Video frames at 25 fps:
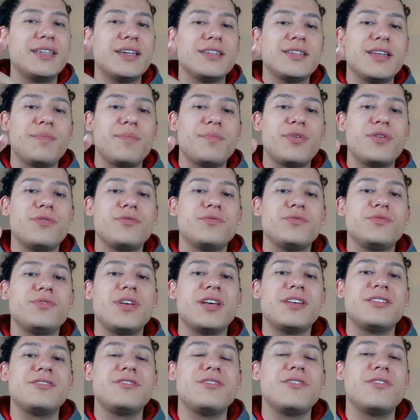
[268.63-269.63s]
a esa
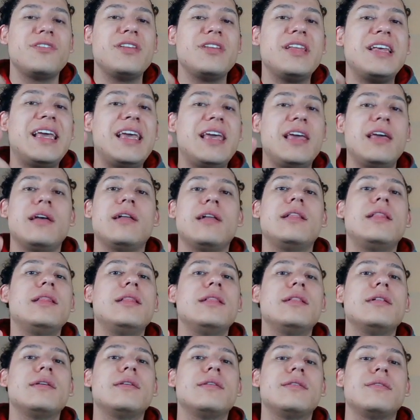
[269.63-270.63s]
pronunciación, heal,
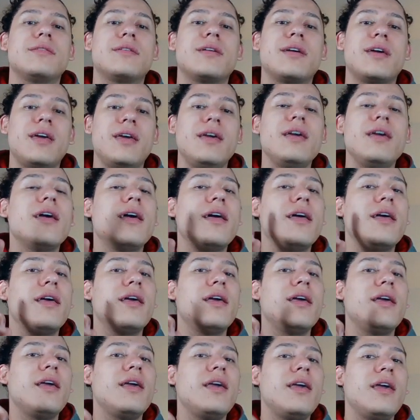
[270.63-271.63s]
ok,
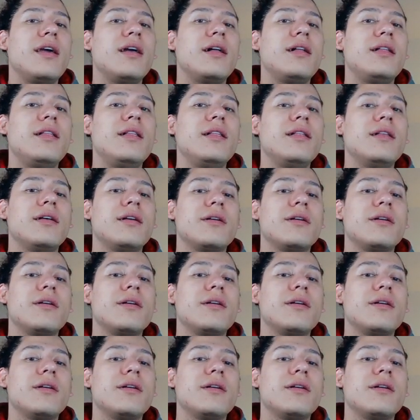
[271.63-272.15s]
heal,